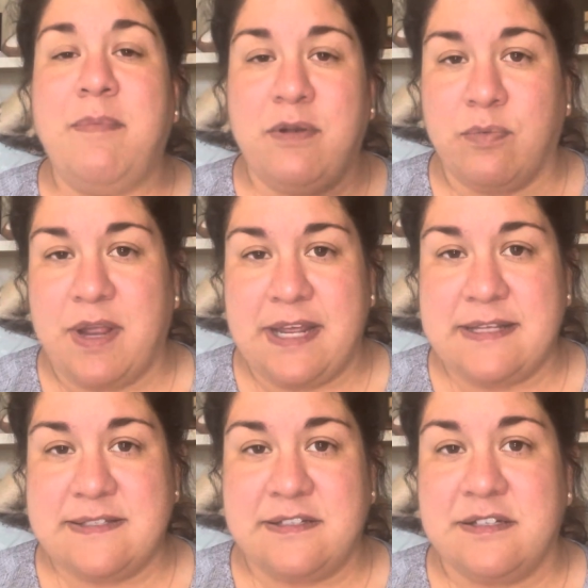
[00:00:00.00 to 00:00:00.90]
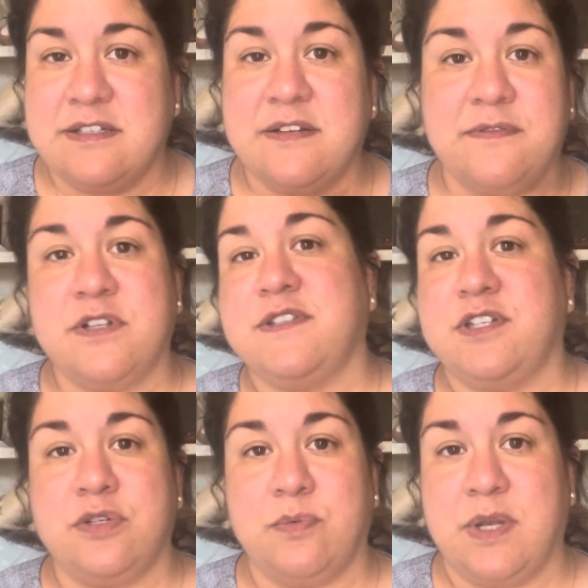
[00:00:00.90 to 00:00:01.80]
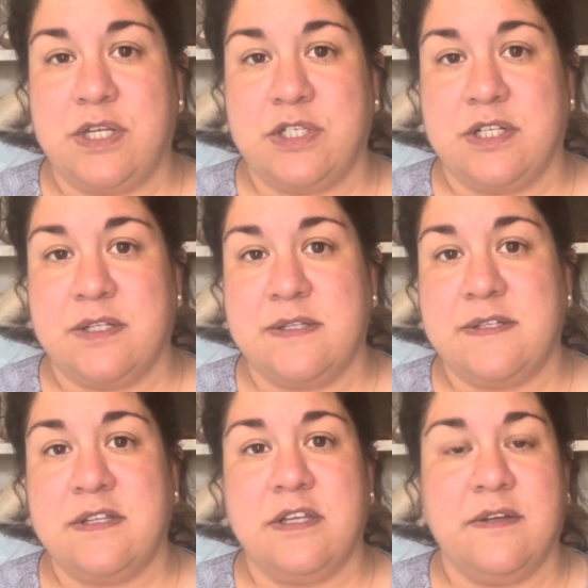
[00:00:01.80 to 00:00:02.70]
been raised in different situations.